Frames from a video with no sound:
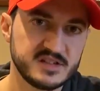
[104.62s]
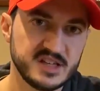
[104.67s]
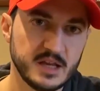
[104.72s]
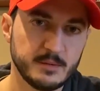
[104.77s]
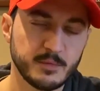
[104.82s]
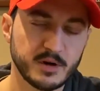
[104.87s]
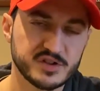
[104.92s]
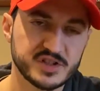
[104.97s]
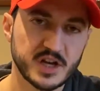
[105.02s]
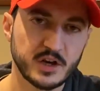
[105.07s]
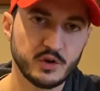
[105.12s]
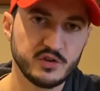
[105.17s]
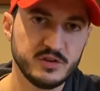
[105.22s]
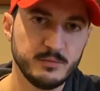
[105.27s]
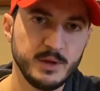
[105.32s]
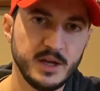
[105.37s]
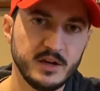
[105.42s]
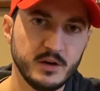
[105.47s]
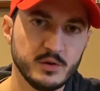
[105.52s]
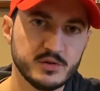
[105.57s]
San Marzano
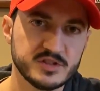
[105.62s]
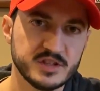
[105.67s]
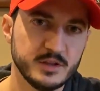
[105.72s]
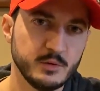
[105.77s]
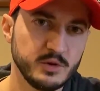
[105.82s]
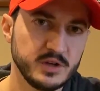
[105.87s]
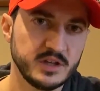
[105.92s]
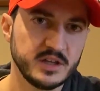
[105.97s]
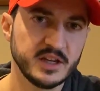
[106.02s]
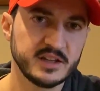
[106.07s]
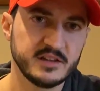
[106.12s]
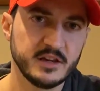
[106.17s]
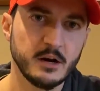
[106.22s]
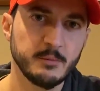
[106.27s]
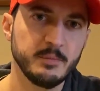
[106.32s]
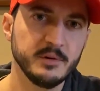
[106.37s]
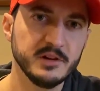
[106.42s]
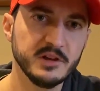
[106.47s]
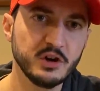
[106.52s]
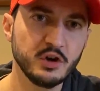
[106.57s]
tomatoes, and then we kicked it
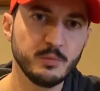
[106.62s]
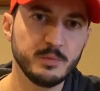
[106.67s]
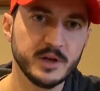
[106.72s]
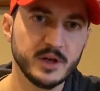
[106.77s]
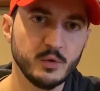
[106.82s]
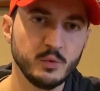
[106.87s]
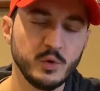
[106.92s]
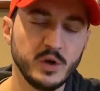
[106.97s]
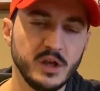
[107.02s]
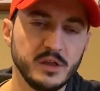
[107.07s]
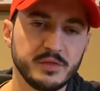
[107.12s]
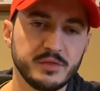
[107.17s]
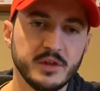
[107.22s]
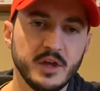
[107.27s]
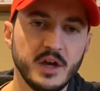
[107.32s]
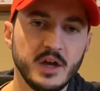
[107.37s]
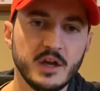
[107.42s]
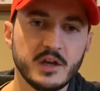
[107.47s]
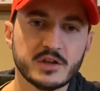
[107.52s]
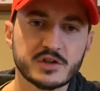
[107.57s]
up a little bit with
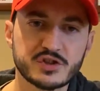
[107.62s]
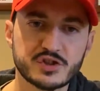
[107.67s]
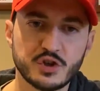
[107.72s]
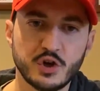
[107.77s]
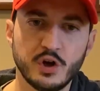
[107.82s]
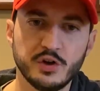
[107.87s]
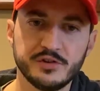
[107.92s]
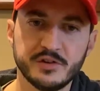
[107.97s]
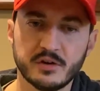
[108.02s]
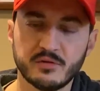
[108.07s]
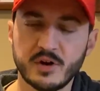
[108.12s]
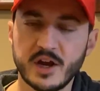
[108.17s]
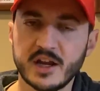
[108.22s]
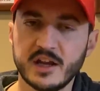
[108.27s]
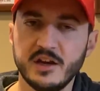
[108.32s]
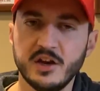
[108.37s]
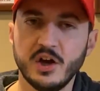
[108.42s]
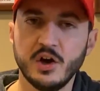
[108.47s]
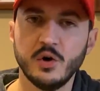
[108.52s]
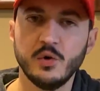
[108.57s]
salt,
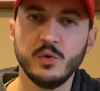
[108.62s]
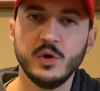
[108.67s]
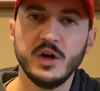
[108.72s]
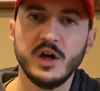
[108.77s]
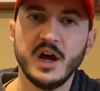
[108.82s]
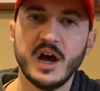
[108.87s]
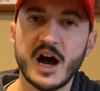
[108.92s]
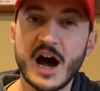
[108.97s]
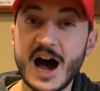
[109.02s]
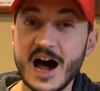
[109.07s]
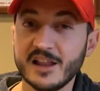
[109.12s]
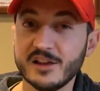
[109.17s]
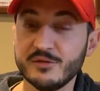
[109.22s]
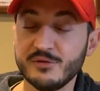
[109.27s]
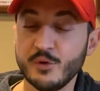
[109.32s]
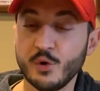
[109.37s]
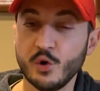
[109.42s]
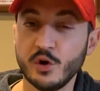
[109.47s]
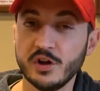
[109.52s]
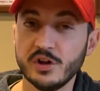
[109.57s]
oregano,
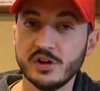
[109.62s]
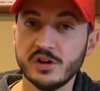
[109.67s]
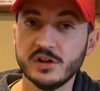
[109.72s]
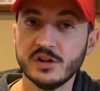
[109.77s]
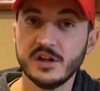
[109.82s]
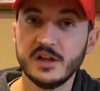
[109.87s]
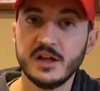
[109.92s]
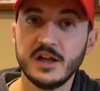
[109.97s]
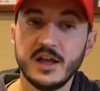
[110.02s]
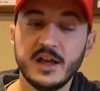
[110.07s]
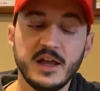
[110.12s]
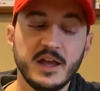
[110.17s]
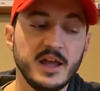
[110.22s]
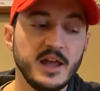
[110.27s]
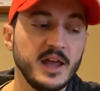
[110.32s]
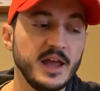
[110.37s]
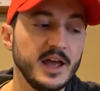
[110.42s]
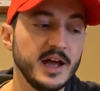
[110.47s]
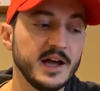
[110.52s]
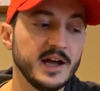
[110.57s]
olive oil,
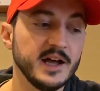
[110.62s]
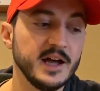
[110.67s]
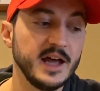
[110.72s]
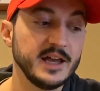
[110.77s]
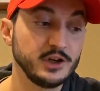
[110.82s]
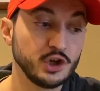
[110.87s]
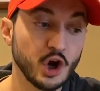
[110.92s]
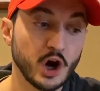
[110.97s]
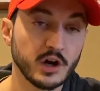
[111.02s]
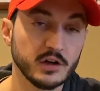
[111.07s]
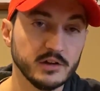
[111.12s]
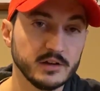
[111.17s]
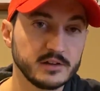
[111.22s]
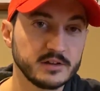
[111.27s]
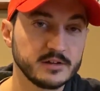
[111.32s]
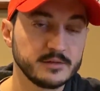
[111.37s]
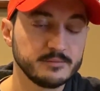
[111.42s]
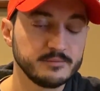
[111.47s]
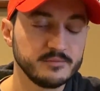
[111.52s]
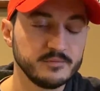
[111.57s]
and garlic.
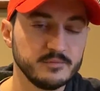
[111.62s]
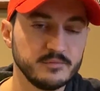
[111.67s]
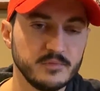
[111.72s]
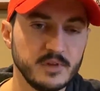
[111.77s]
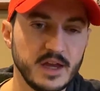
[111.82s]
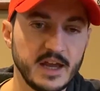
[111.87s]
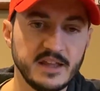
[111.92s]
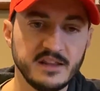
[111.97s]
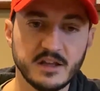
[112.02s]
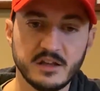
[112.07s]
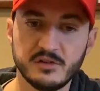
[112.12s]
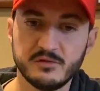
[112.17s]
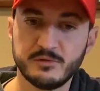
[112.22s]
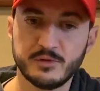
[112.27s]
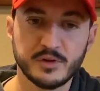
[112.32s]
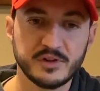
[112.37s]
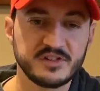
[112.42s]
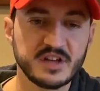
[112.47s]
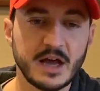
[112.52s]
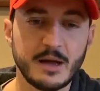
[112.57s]
And then
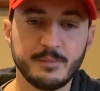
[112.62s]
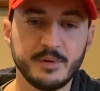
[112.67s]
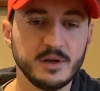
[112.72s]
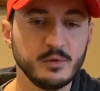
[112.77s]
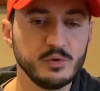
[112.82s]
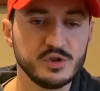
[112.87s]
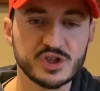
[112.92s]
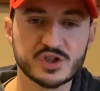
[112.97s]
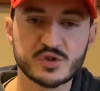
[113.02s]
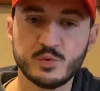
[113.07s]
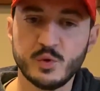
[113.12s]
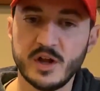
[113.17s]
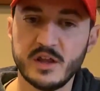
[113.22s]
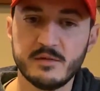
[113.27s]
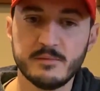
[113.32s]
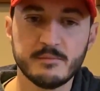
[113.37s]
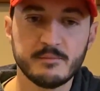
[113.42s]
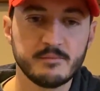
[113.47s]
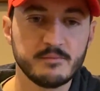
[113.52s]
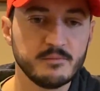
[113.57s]
for the topping, we just
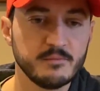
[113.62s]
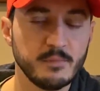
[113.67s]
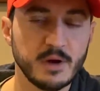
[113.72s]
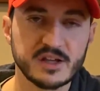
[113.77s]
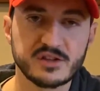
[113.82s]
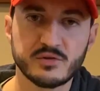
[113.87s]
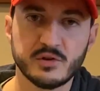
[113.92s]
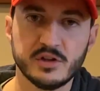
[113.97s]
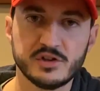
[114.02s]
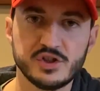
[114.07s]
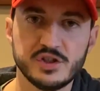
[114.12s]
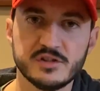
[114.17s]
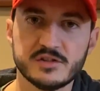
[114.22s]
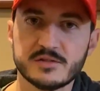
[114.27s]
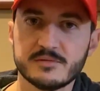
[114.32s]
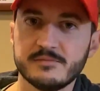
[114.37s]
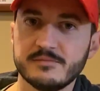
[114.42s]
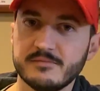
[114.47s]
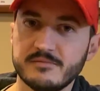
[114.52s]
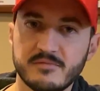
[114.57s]
went mozzarella
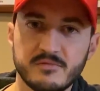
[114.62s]
cheese.